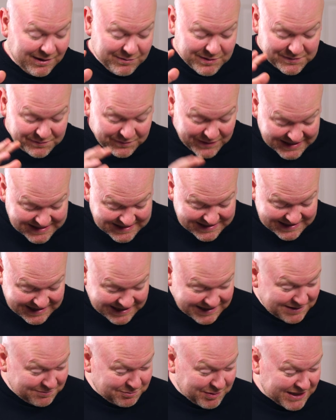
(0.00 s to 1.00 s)
was
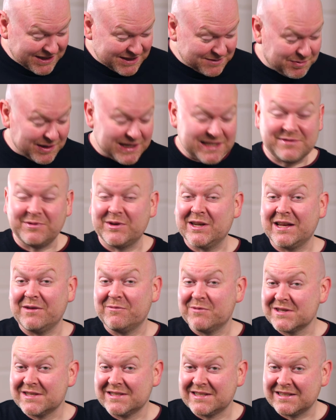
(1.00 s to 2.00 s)
fascinated by this bass when I
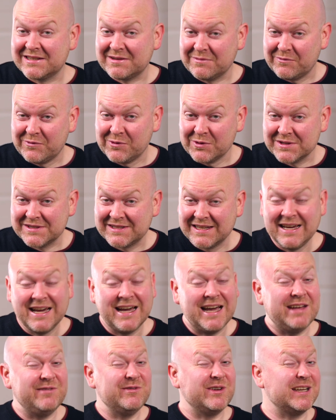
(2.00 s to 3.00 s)
visited him first,
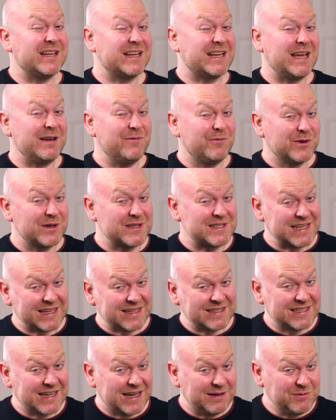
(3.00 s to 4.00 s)
and when I came for the
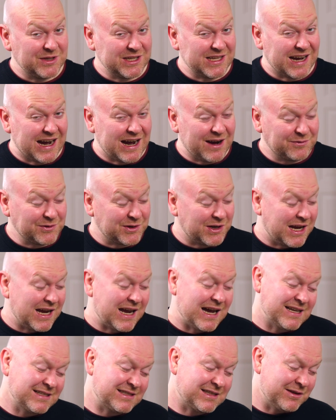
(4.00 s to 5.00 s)
second time the year after, I
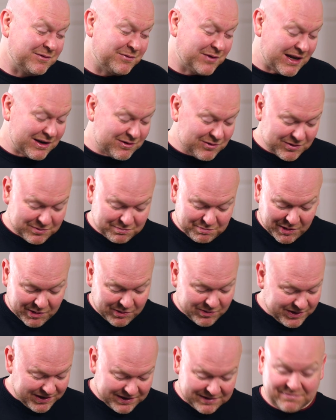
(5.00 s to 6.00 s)
asked if I could
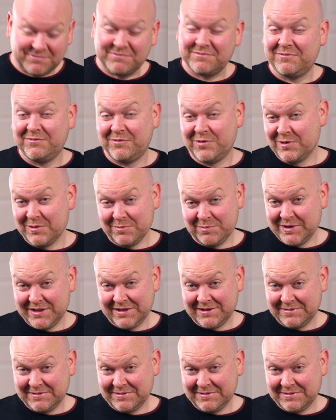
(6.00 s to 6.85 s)
borrow it for a bit.